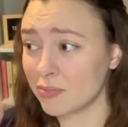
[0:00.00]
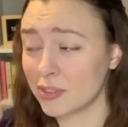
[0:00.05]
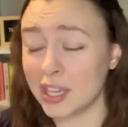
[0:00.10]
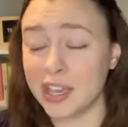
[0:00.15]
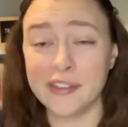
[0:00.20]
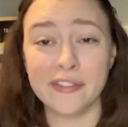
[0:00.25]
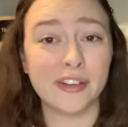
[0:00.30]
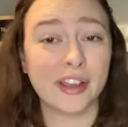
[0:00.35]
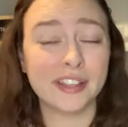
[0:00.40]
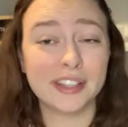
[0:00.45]

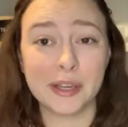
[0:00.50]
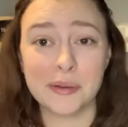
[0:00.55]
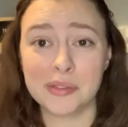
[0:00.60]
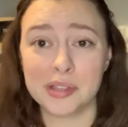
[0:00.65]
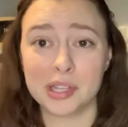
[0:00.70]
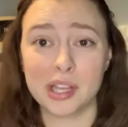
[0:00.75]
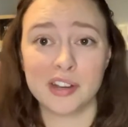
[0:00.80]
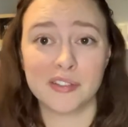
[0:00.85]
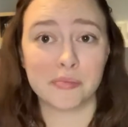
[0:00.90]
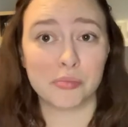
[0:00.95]
I find that with
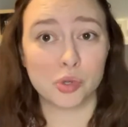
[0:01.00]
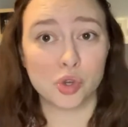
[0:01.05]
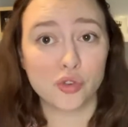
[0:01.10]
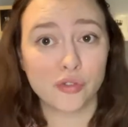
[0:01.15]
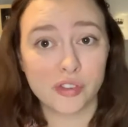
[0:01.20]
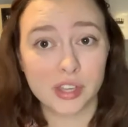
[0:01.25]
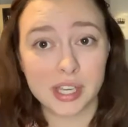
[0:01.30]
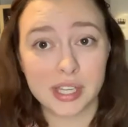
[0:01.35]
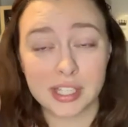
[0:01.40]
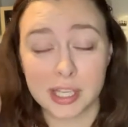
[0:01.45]
a lot of
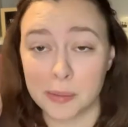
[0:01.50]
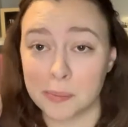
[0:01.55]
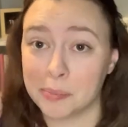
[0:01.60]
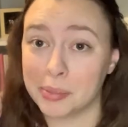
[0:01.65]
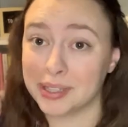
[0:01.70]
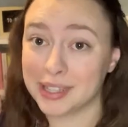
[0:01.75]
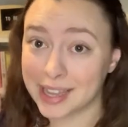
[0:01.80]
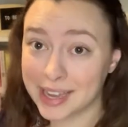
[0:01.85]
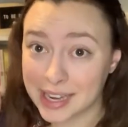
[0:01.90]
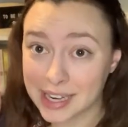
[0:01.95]
movies and
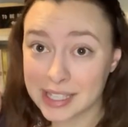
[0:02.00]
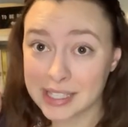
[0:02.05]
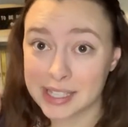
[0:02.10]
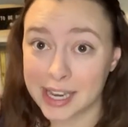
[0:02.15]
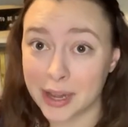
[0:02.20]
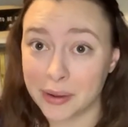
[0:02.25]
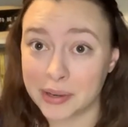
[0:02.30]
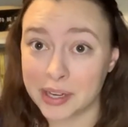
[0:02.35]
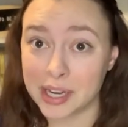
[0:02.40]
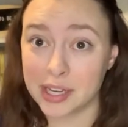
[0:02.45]
plays
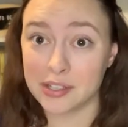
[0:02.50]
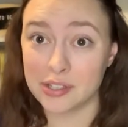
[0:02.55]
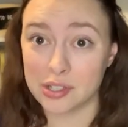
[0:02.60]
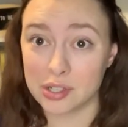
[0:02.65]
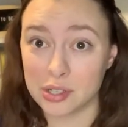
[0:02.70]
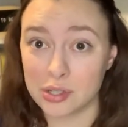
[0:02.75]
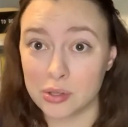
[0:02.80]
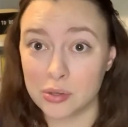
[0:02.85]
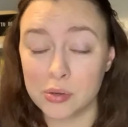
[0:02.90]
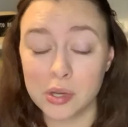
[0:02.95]
nowadays
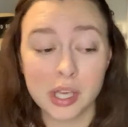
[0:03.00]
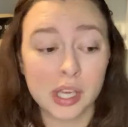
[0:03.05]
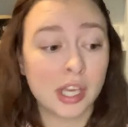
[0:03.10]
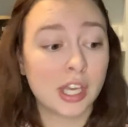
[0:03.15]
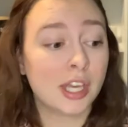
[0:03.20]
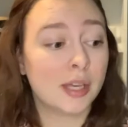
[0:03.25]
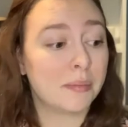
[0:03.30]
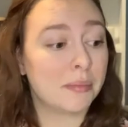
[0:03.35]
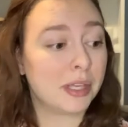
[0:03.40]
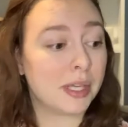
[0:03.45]
too,
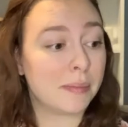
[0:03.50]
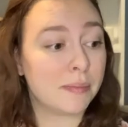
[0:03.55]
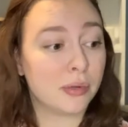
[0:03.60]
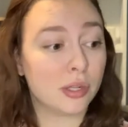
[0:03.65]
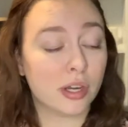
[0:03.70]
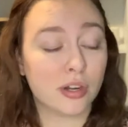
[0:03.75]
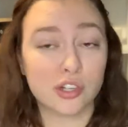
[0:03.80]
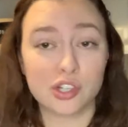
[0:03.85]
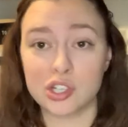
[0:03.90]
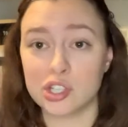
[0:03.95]

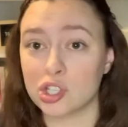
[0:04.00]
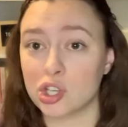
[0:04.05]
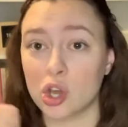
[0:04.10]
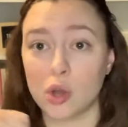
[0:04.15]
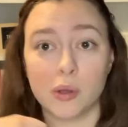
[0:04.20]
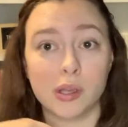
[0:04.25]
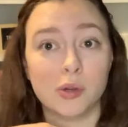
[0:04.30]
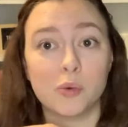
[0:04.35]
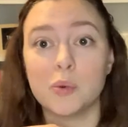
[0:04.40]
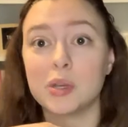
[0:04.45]
people are just
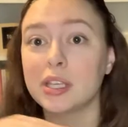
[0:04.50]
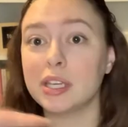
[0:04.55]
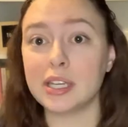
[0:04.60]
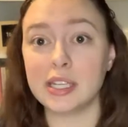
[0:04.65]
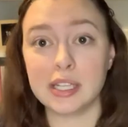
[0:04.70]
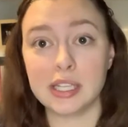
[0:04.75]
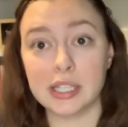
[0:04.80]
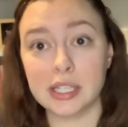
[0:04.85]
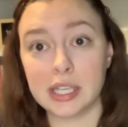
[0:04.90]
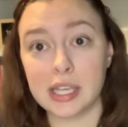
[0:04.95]
going
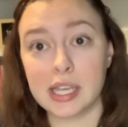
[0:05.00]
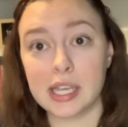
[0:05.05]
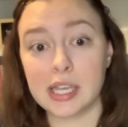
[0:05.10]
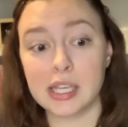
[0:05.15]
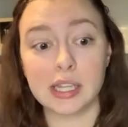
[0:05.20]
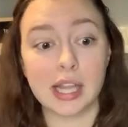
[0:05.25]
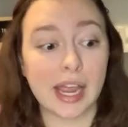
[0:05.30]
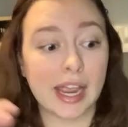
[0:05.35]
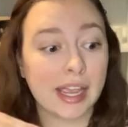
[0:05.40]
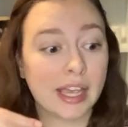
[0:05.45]

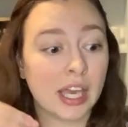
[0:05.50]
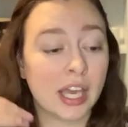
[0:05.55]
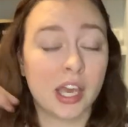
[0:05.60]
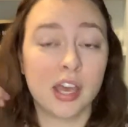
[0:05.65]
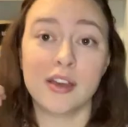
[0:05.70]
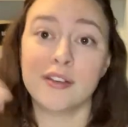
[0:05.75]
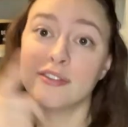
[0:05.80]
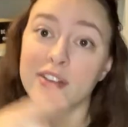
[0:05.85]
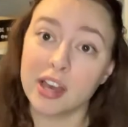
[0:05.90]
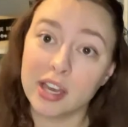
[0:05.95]
willy-nilly, like
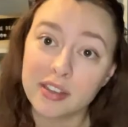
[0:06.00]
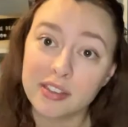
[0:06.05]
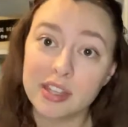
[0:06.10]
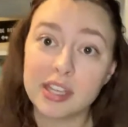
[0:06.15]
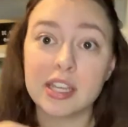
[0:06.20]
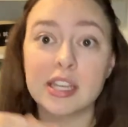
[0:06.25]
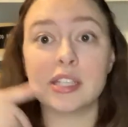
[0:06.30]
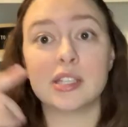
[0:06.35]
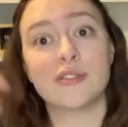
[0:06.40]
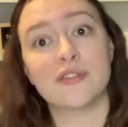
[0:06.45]
fuck
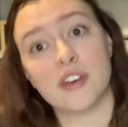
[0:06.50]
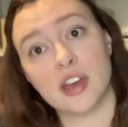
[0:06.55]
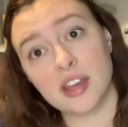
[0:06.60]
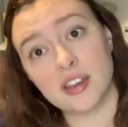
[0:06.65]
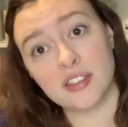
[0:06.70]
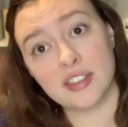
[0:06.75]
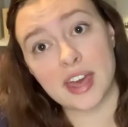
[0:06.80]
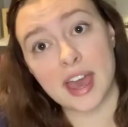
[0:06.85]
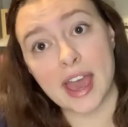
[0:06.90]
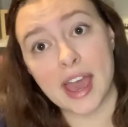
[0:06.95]
this,
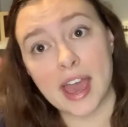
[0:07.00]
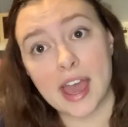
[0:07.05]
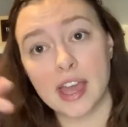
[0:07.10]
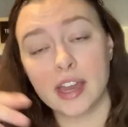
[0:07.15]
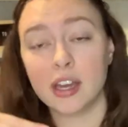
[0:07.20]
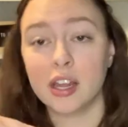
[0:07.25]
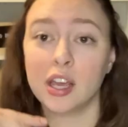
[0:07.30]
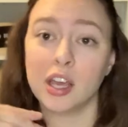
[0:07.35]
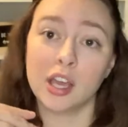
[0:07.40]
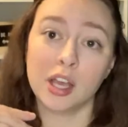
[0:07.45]
fuck
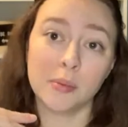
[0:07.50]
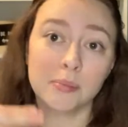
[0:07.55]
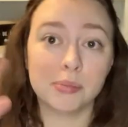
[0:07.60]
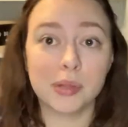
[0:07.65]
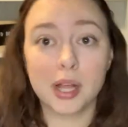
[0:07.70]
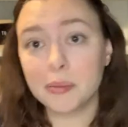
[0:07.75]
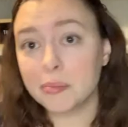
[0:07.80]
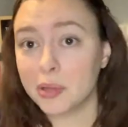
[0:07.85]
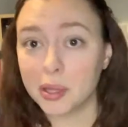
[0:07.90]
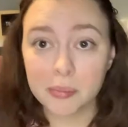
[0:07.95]
that,
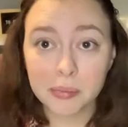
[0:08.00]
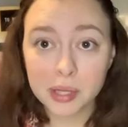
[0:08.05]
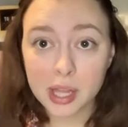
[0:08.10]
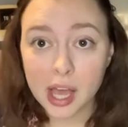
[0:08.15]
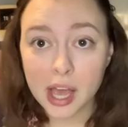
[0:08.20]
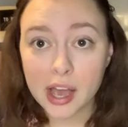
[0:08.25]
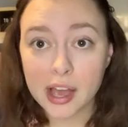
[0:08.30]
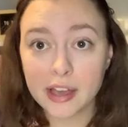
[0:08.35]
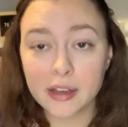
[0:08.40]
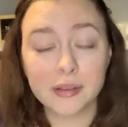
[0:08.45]
blah, blah,
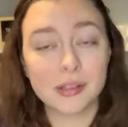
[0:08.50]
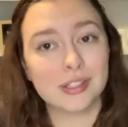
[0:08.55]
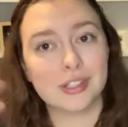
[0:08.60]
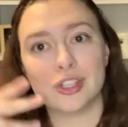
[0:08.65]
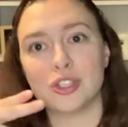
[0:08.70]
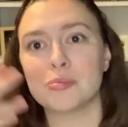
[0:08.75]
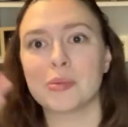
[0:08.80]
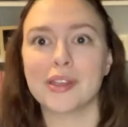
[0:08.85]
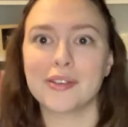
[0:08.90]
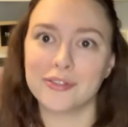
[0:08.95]
blah,
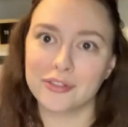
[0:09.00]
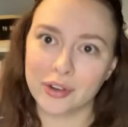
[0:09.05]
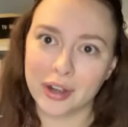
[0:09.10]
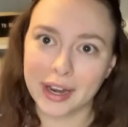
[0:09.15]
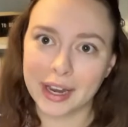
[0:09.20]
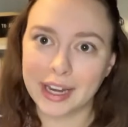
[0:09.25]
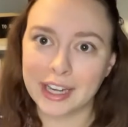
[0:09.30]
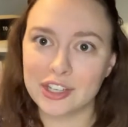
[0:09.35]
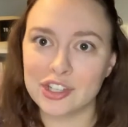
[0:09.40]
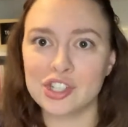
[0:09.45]
excuse my
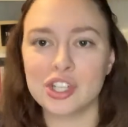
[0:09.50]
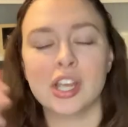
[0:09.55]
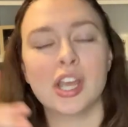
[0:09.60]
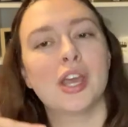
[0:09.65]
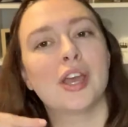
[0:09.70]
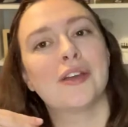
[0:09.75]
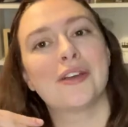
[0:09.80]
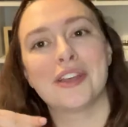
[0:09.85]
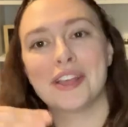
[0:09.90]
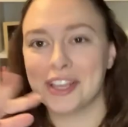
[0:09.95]
French,
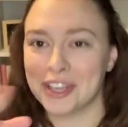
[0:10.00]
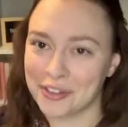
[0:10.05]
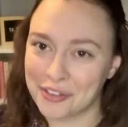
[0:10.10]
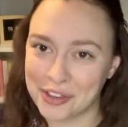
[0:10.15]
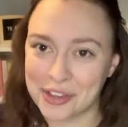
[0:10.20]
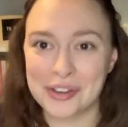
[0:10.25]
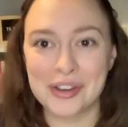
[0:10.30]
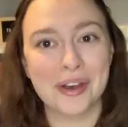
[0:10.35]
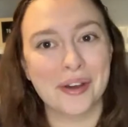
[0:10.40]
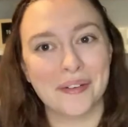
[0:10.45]

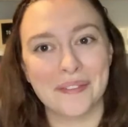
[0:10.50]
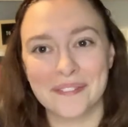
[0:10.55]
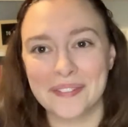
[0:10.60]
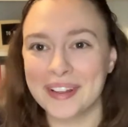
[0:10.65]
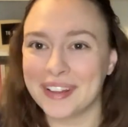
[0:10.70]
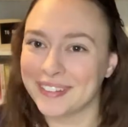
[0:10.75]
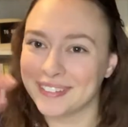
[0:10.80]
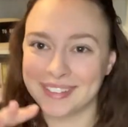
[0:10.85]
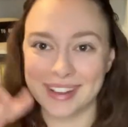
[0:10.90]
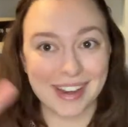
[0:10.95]
if you don't
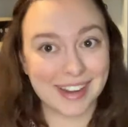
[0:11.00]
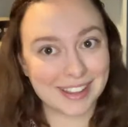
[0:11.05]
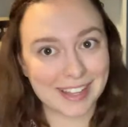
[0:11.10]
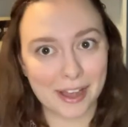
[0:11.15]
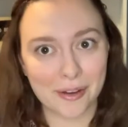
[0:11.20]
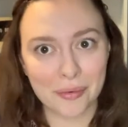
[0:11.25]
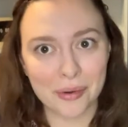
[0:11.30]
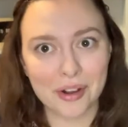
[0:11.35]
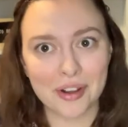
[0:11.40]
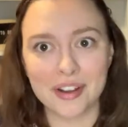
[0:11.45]
like
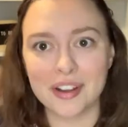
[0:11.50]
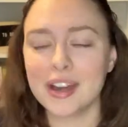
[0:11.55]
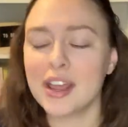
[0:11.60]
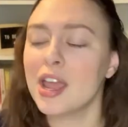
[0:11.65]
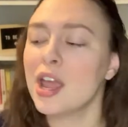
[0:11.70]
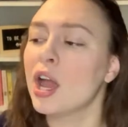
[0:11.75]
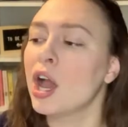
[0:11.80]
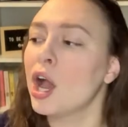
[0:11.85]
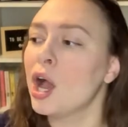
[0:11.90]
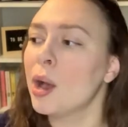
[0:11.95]
that word.
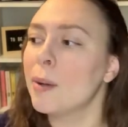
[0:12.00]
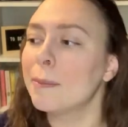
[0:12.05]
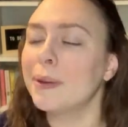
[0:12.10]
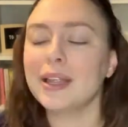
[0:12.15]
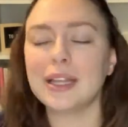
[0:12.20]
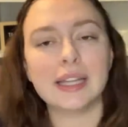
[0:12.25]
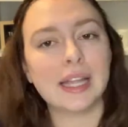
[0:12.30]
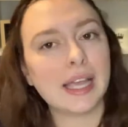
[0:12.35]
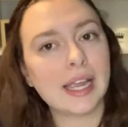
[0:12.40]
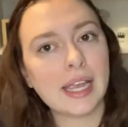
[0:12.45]

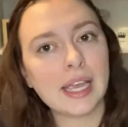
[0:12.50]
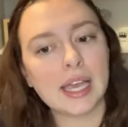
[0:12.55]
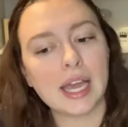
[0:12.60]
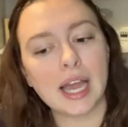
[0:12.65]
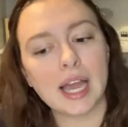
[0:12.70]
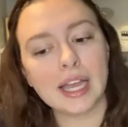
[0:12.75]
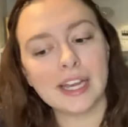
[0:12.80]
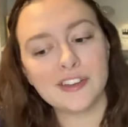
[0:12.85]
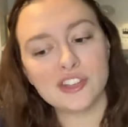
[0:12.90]
But like,